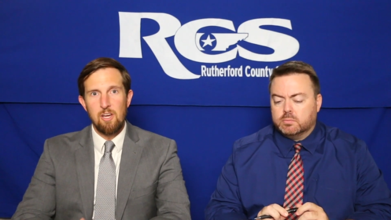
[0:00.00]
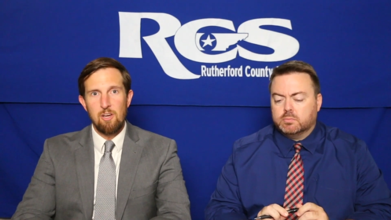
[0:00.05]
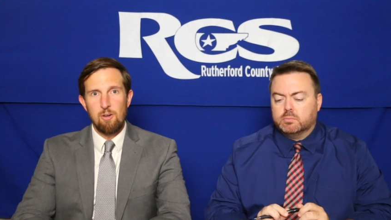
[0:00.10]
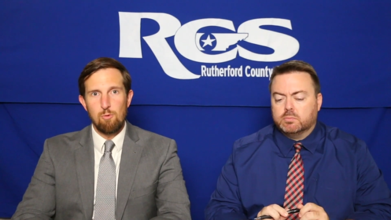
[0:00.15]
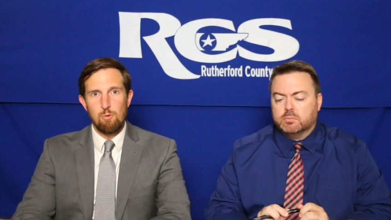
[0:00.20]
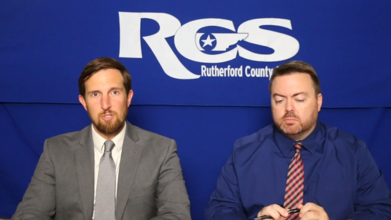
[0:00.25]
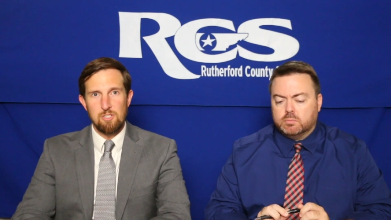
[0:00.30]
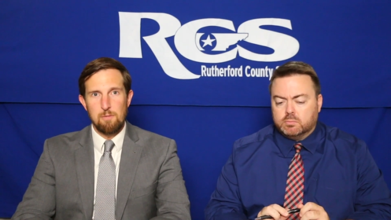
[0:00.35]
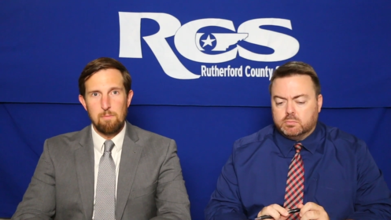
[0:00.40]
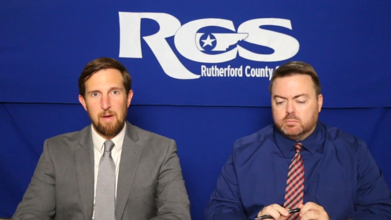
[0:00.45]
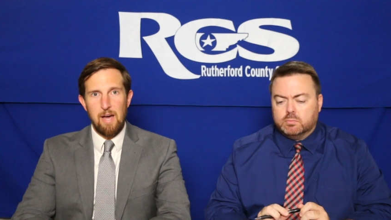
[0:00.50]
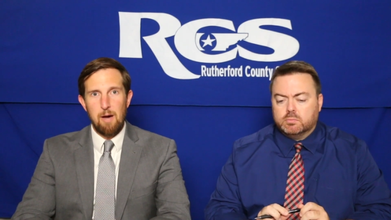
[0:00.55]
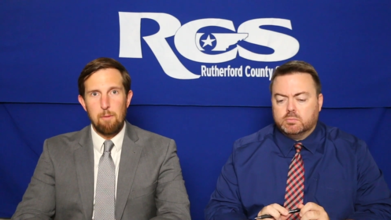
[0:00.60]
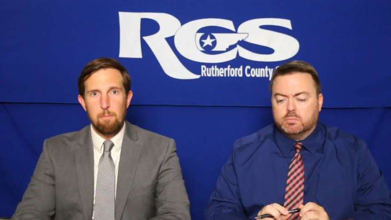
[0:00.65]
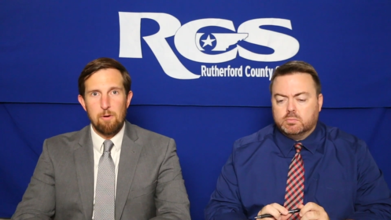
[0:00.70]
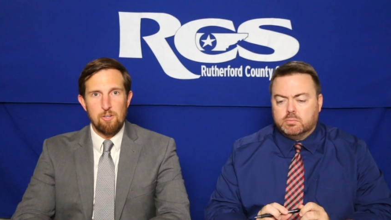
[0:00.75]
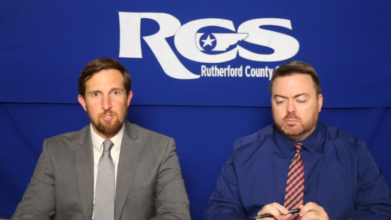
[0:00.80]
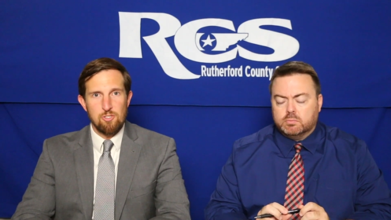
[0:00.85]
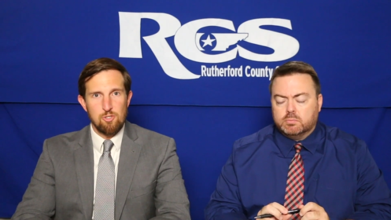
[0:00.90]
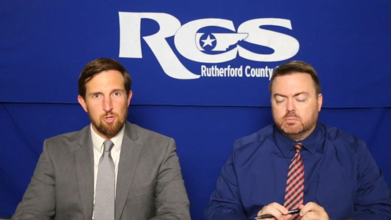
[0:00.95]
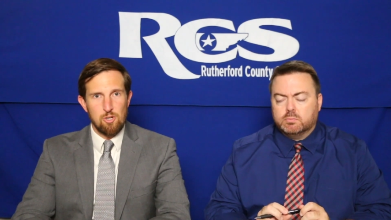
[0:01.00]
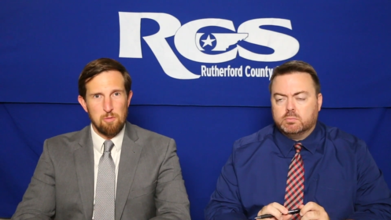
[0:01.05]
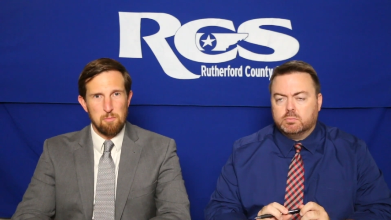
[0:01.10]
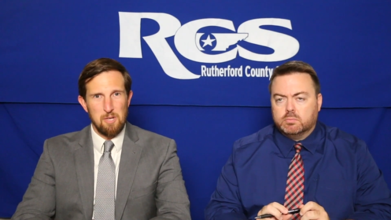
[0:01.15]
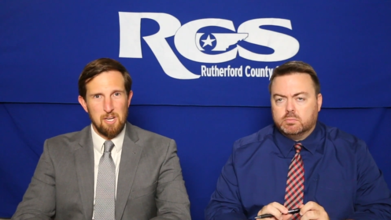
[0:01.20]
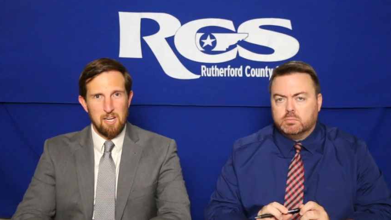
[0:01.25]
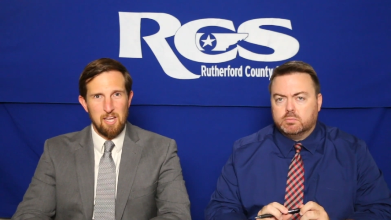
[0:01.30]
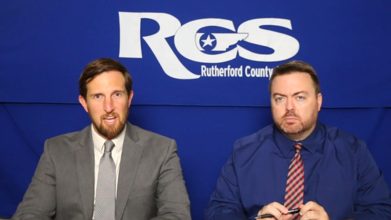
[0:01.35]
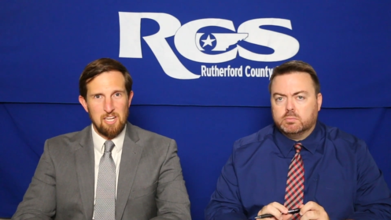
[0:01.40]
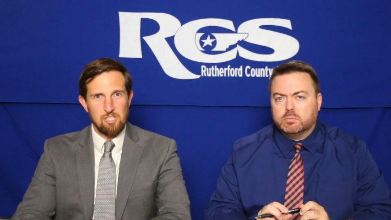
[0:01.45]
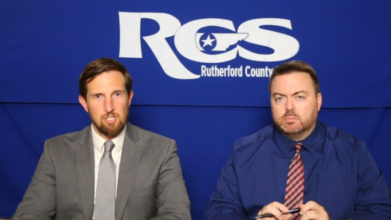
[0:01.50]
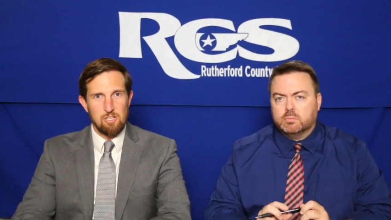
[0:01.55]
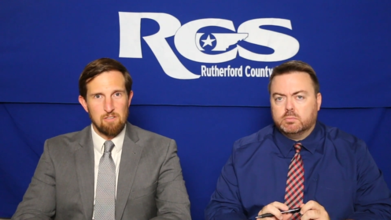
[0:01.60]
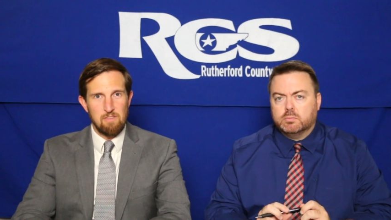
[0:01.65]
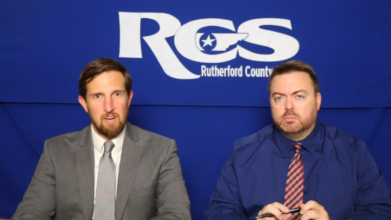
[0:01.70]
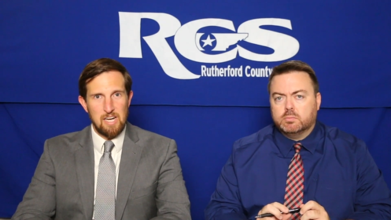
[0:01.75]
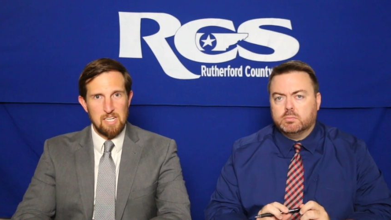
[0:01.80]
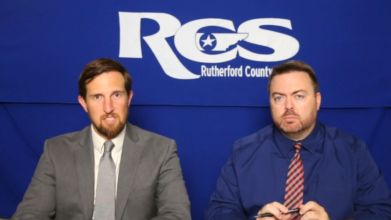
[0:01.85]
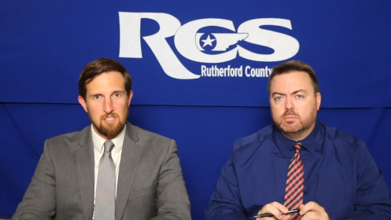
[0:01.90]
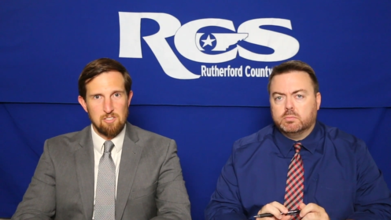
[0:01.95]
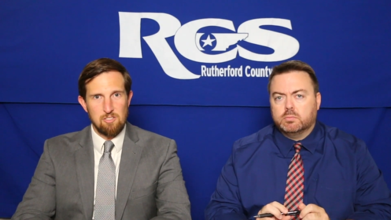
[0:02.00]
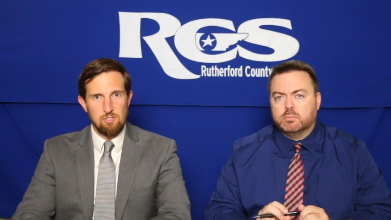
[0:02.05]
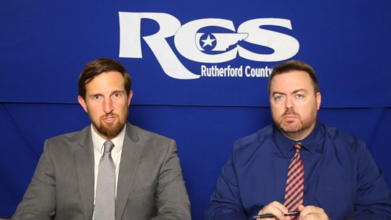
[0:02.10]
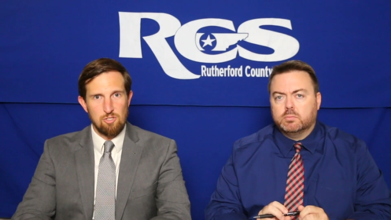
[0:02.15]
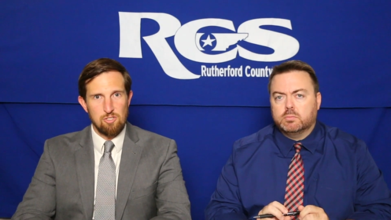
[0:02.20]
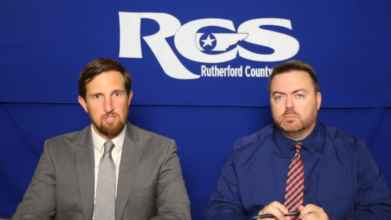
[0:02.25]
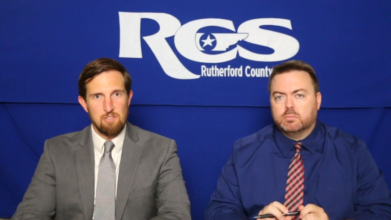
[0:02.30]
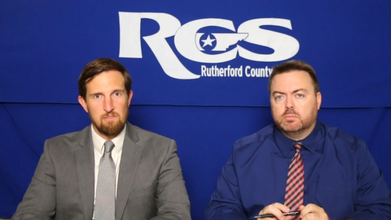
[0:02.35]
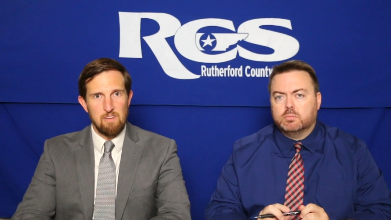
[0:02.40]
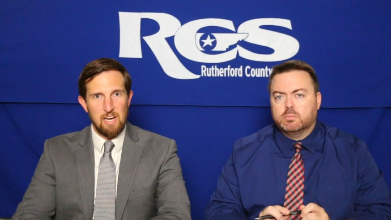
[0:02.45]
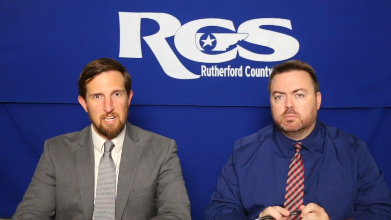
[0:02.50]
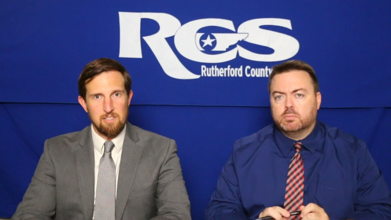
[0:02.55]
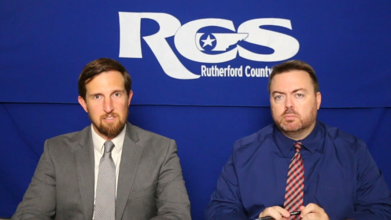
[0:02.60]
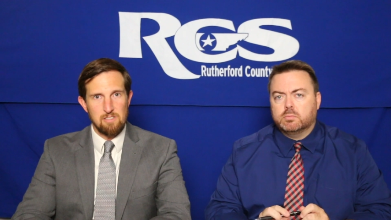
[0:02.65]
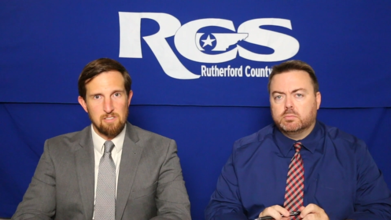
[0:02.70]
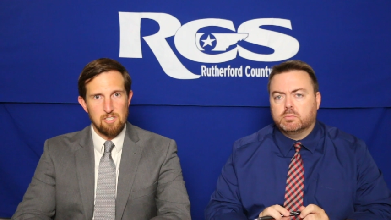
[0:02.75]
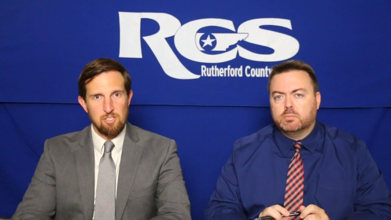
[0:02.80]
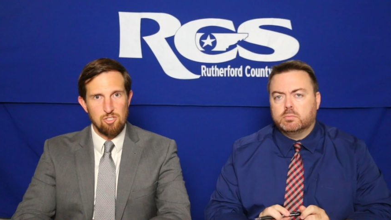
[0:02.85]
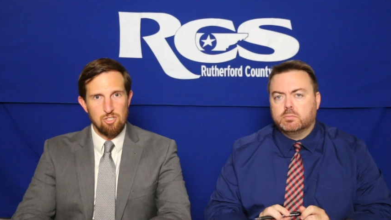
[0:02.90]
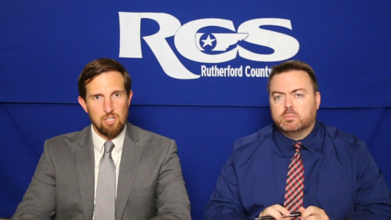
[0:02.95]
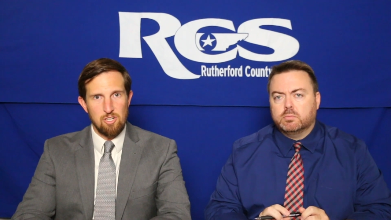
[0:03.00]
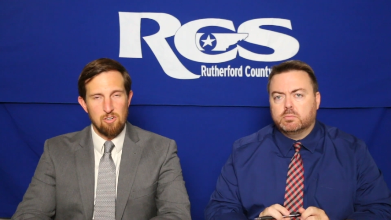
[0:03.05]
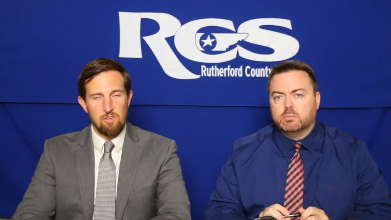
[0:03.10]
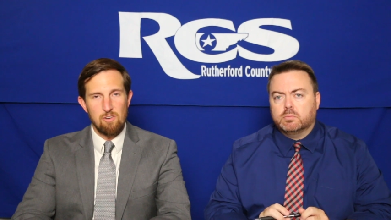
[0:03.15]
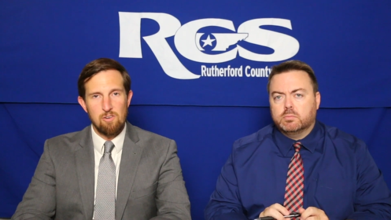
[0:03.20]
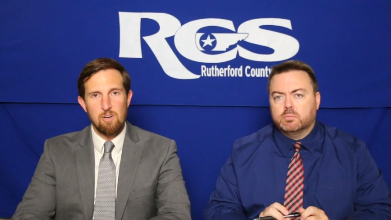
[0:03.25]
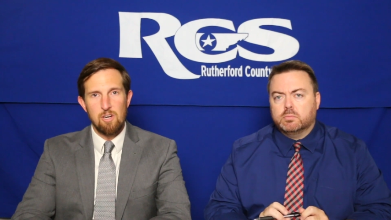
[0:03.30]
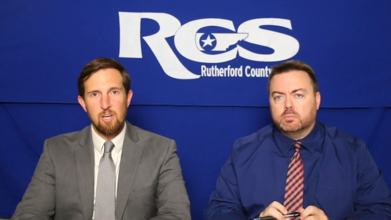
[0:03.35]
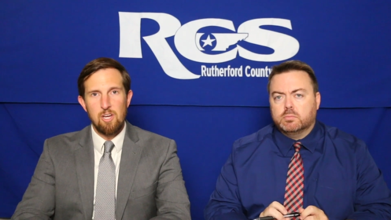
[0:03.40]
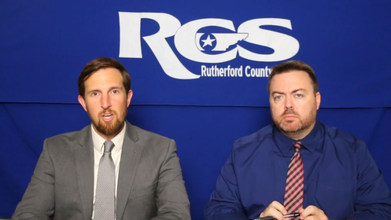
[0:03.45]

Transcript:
Speaker 1: was about personal communication devices and just devices in general